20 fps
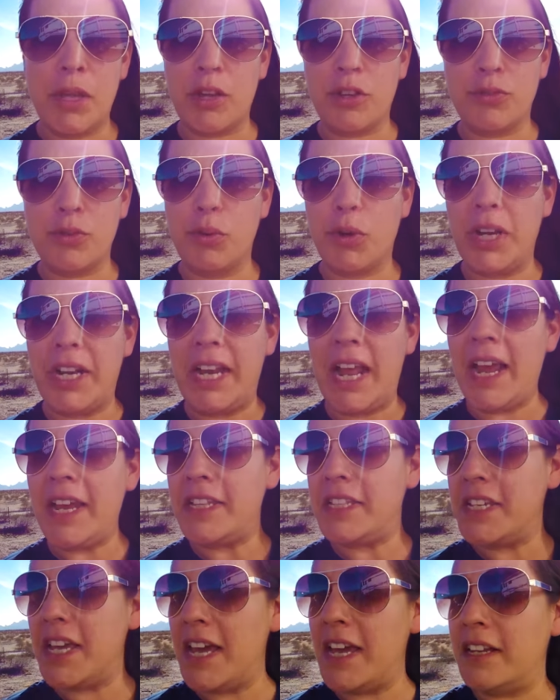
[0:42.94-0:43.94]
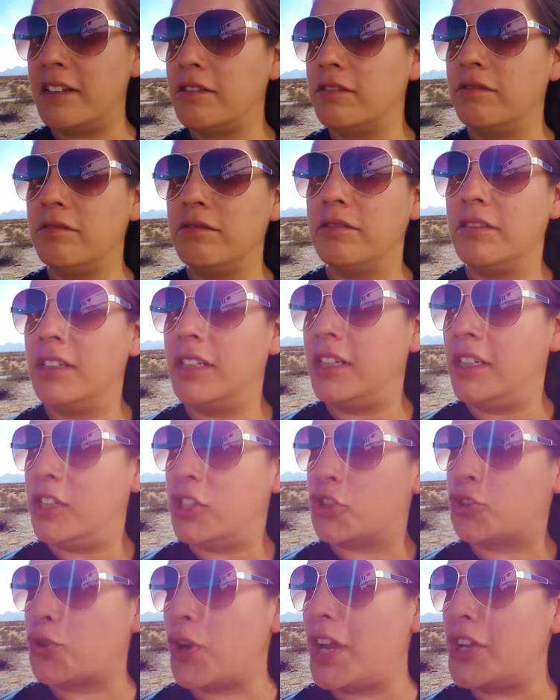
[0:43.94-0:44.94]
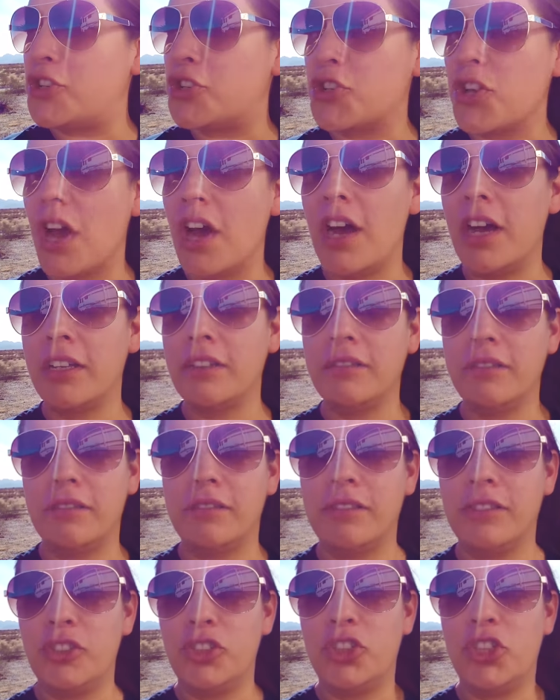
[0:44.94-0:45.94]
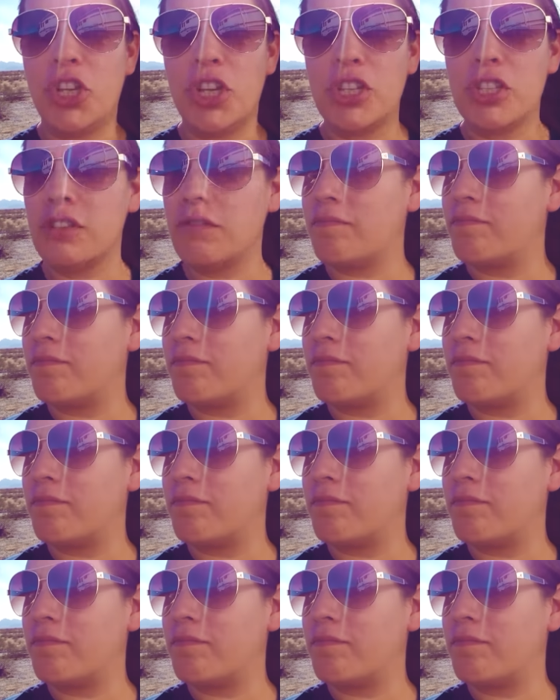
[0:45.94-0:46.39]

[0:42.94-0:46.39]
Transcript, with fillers: because we were in I-10, straight shot, just